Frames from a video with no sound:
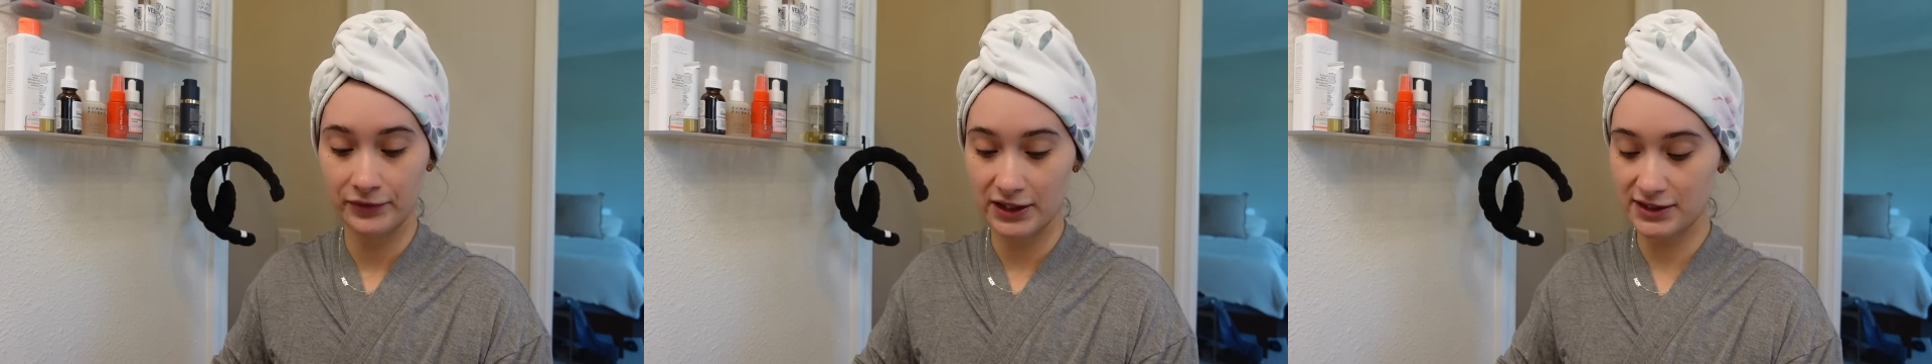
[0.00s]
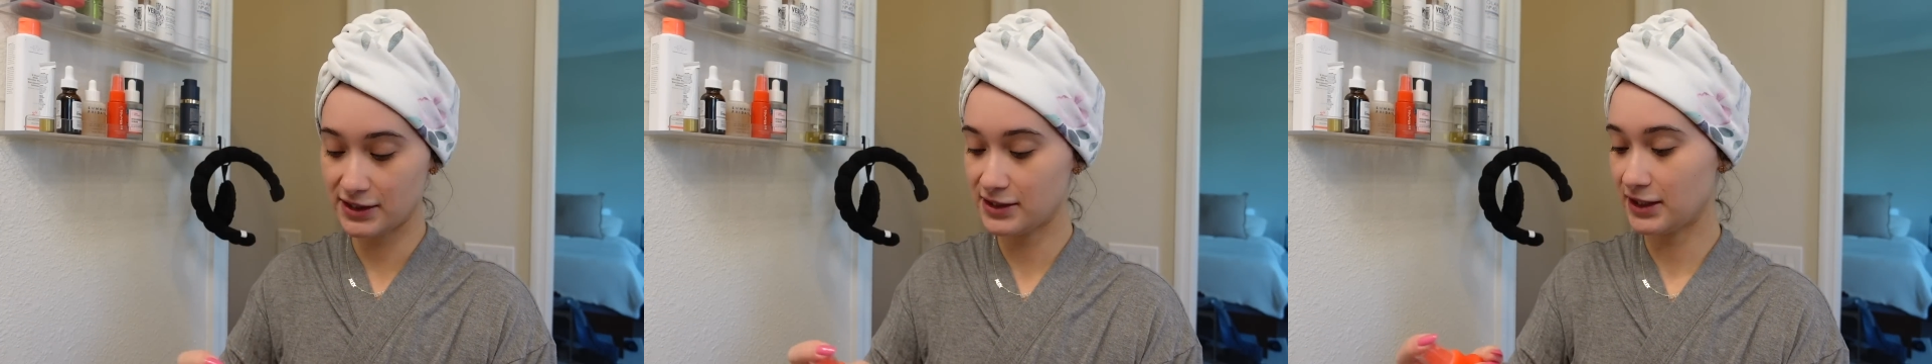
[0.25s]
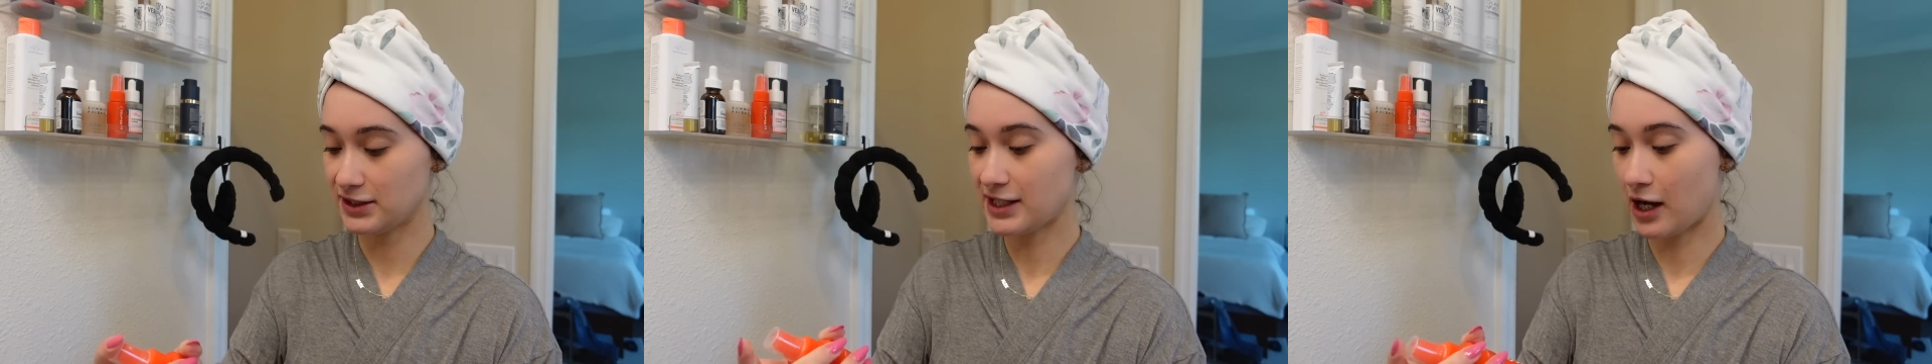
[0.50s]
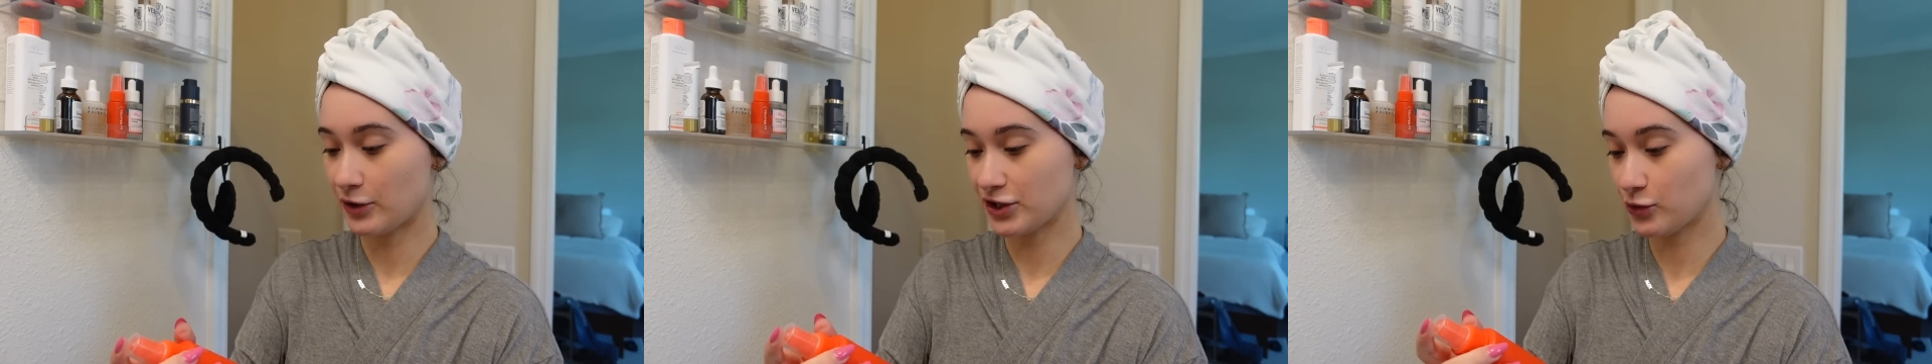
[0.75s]
This is the
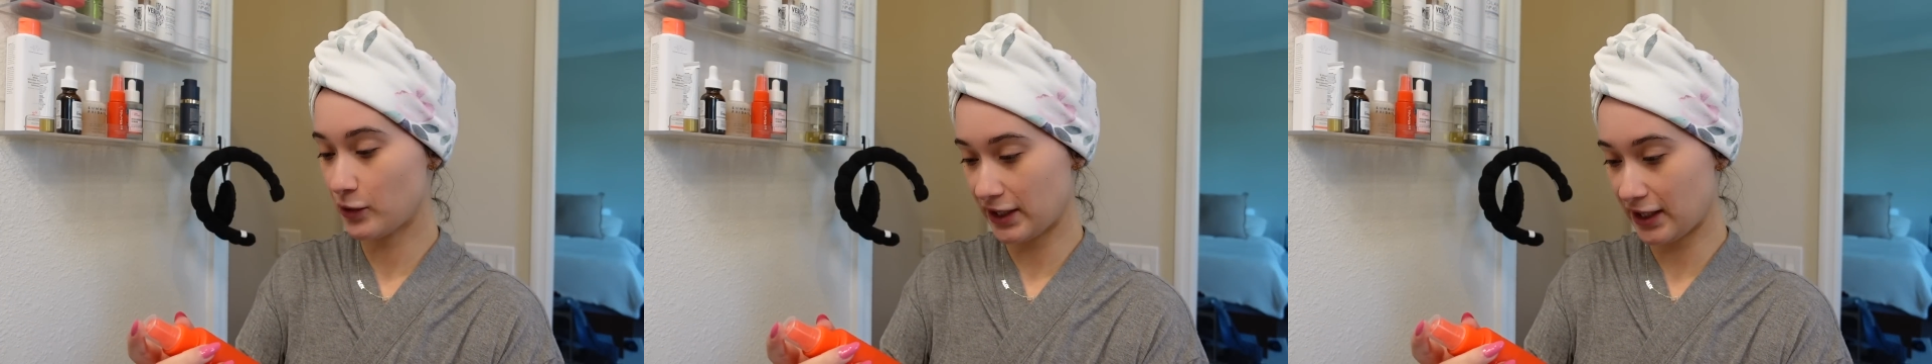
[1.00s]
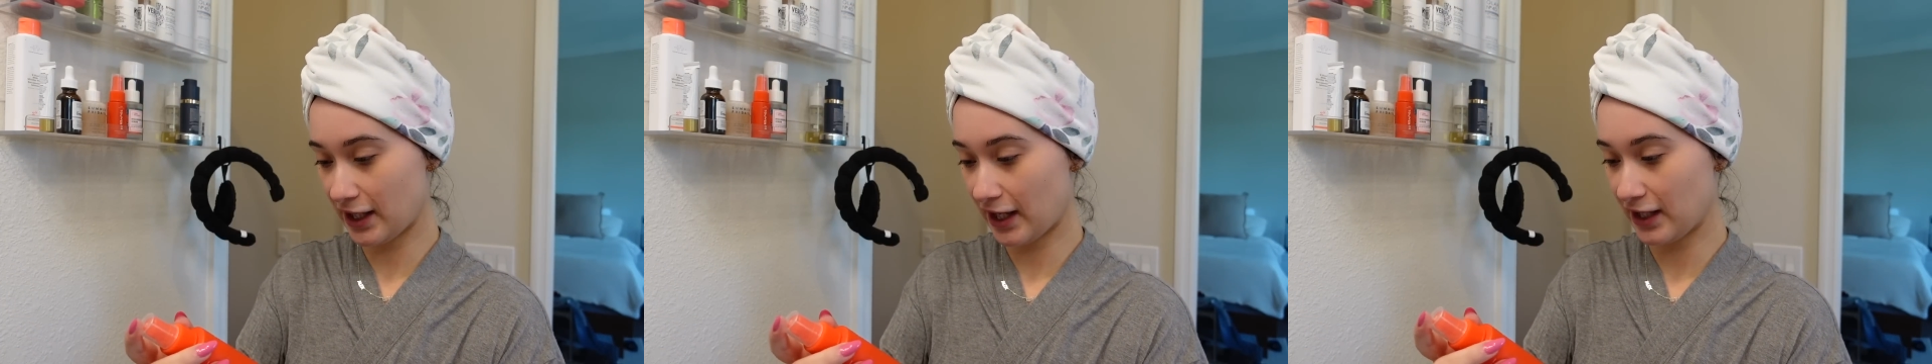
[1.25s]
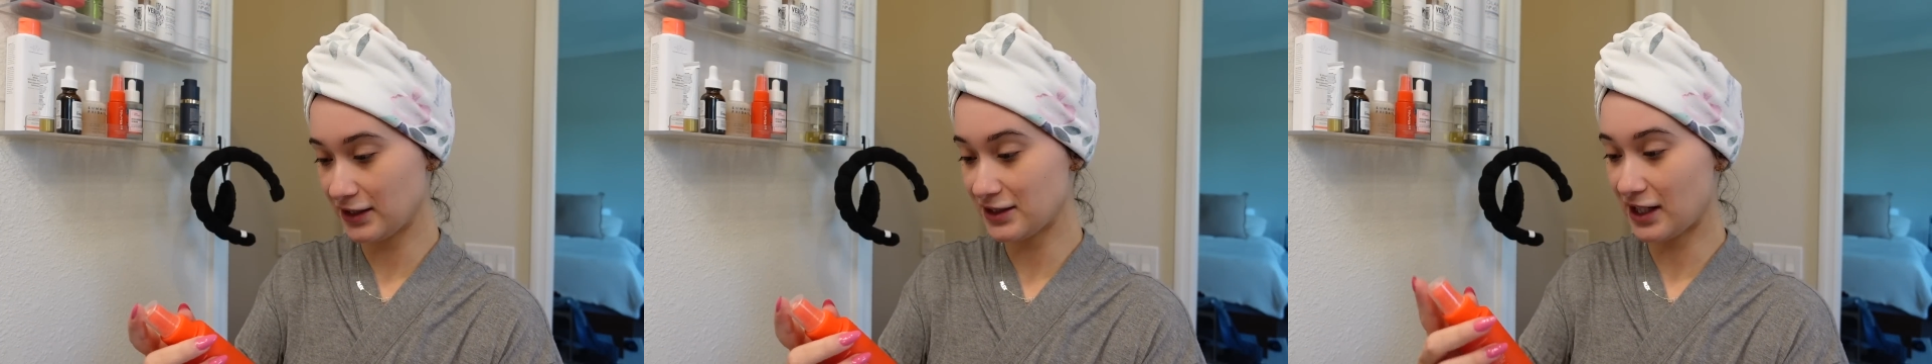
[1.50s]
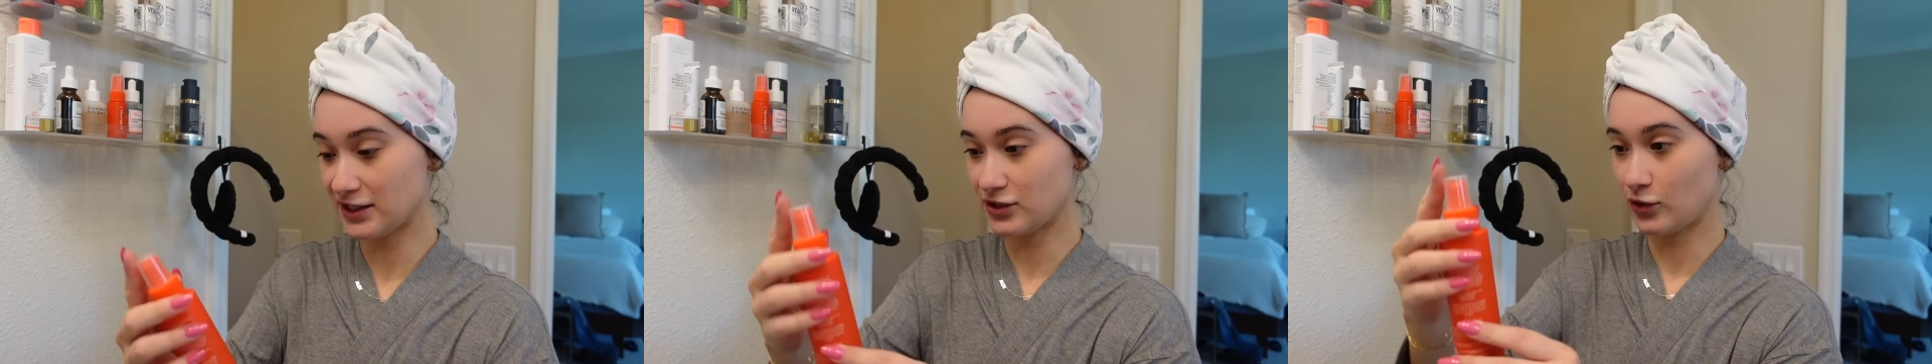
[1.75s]
Tower 28
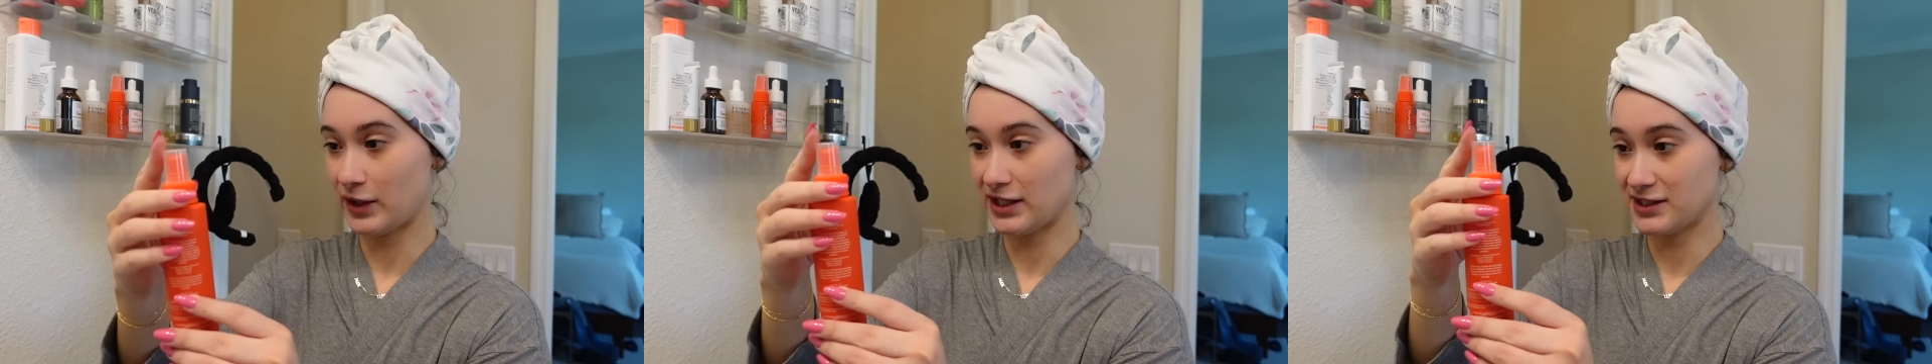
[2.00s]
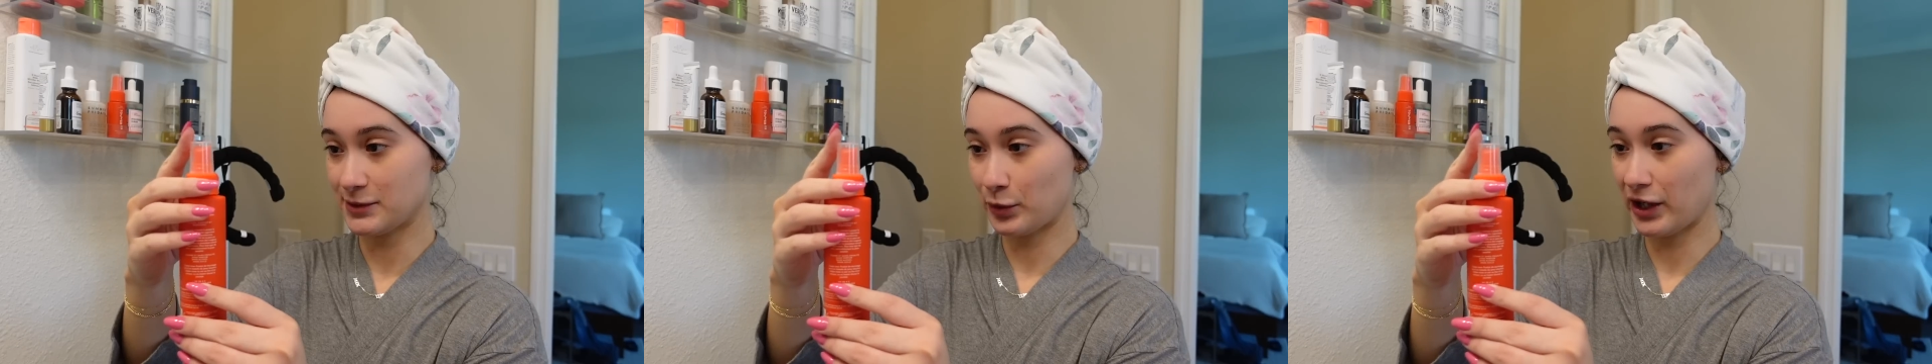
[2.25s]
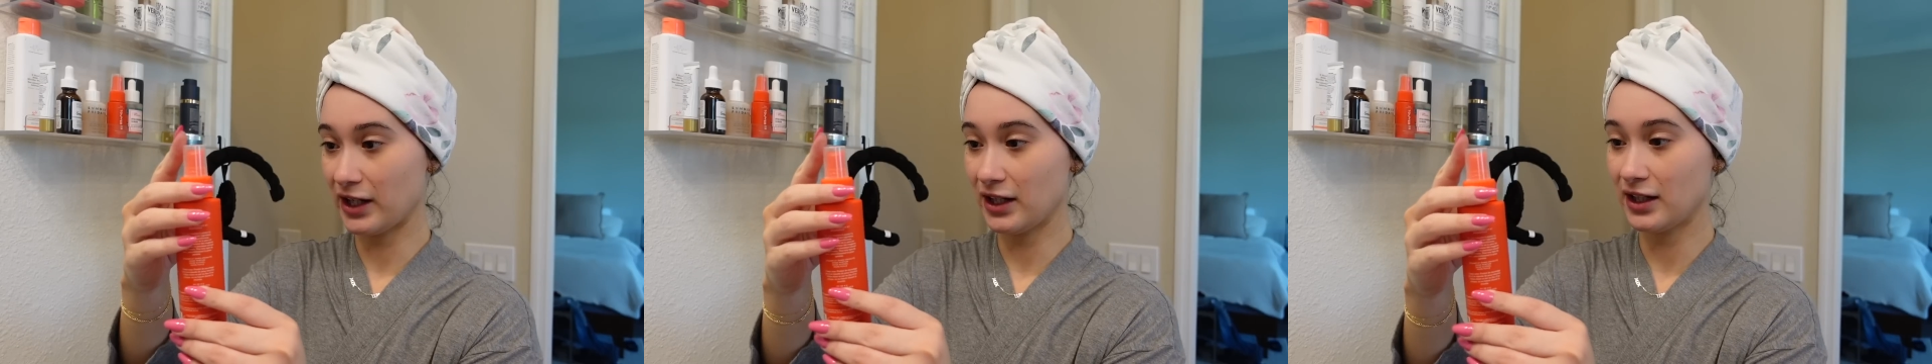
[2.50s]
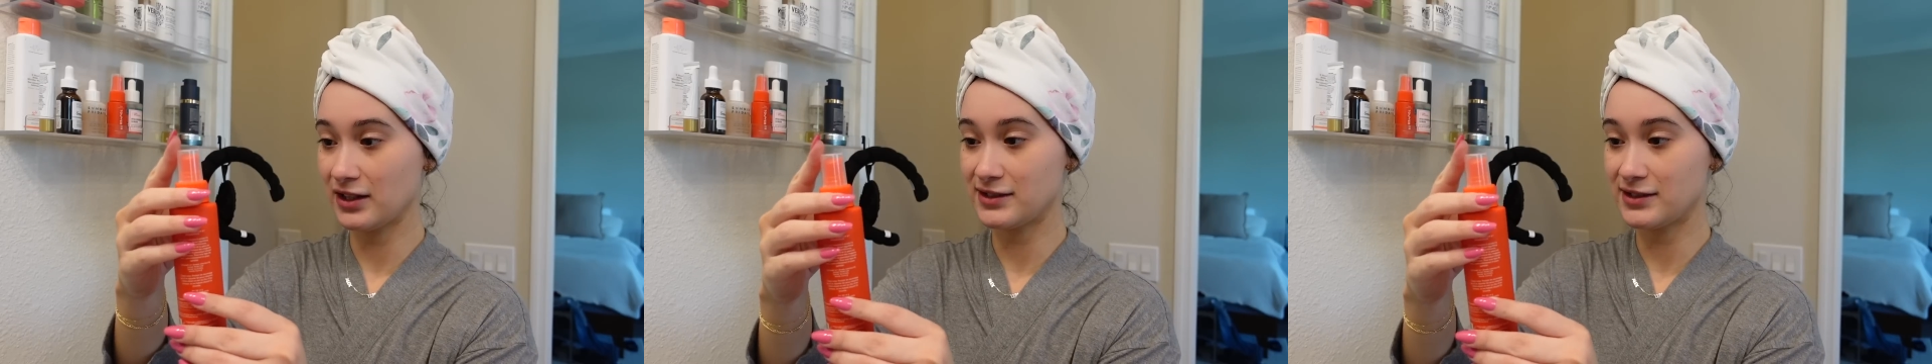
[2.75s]
SOS spray,